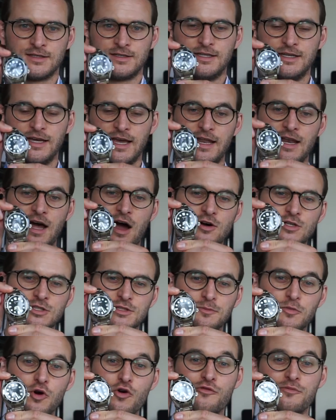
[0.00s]
The
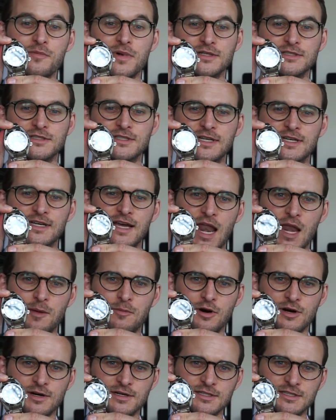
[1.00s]
in-house movement, the
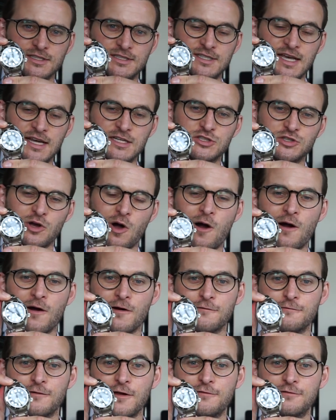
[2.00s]
caliber
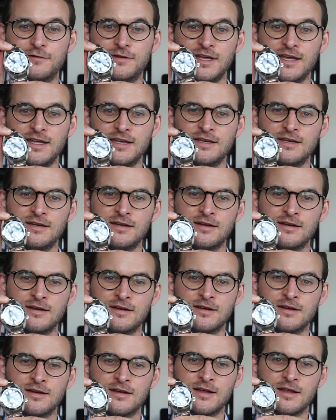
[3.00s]
6R15,
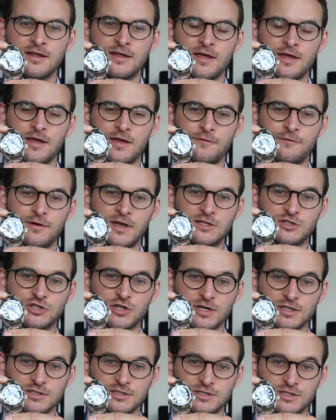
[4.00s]

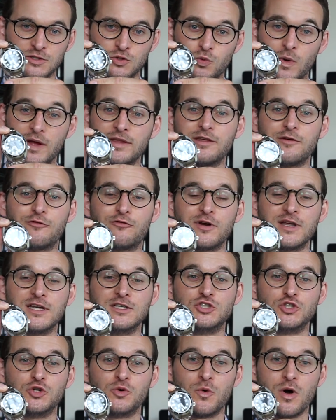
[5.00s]
features 23
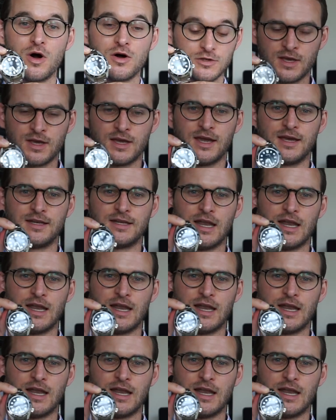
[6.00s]
jewels. It